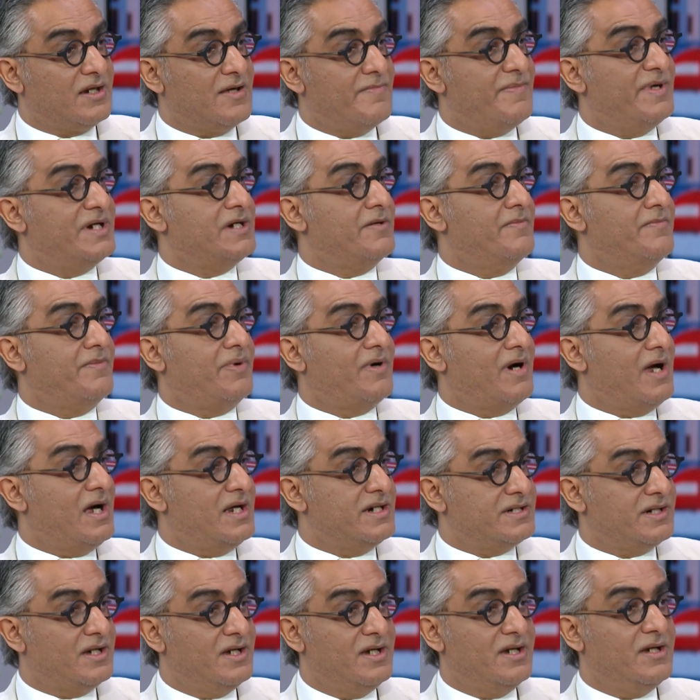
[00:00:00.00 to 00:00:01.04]
a better
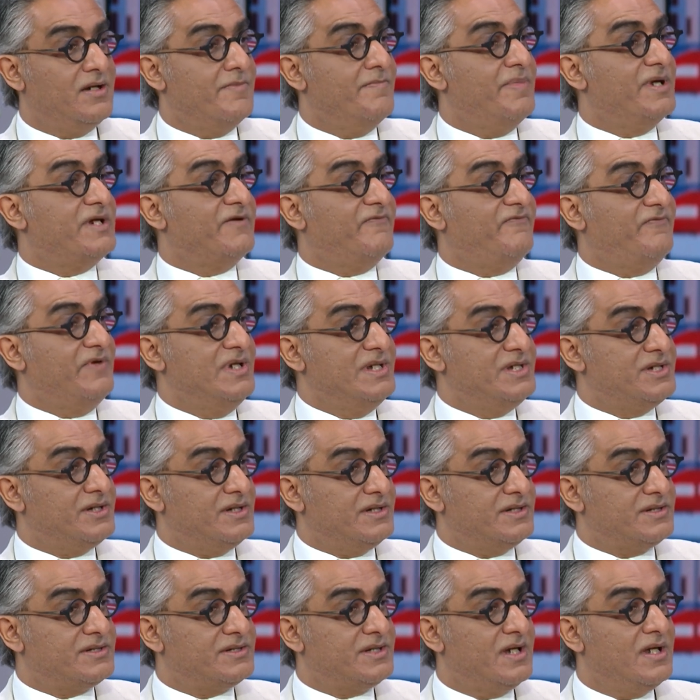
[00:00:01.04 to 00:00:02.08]
brand, better
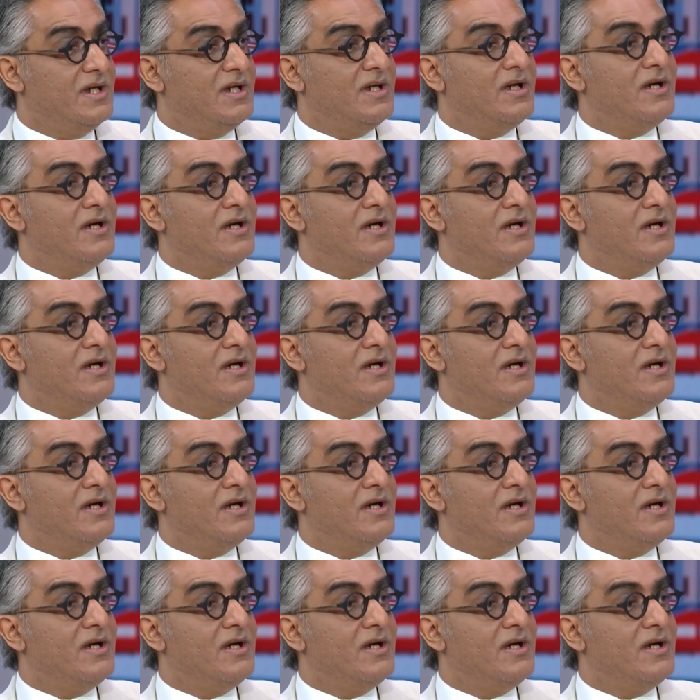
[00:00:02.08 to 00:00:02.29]
features.